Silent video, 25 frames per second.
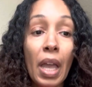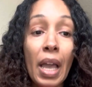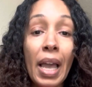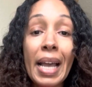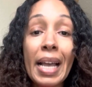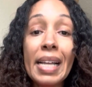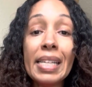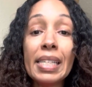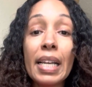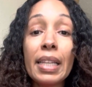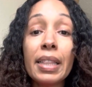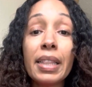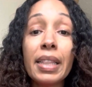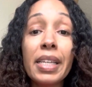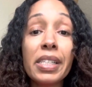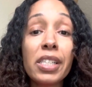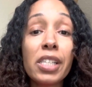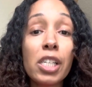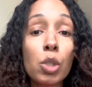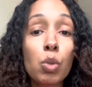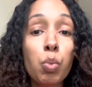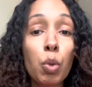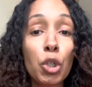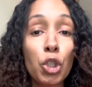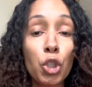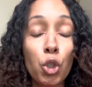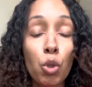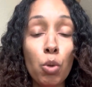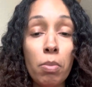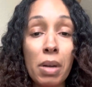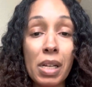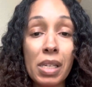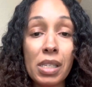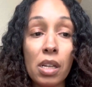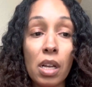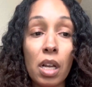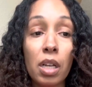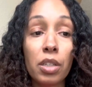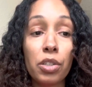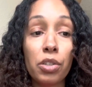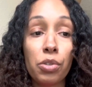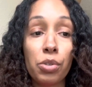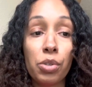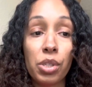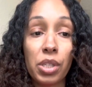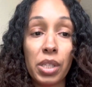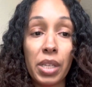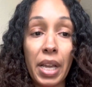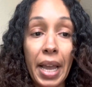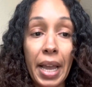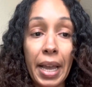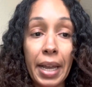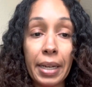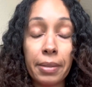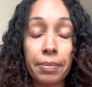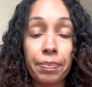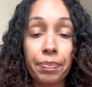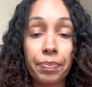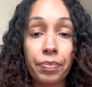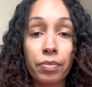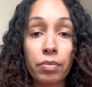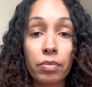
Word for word: He said, This is what you must understand.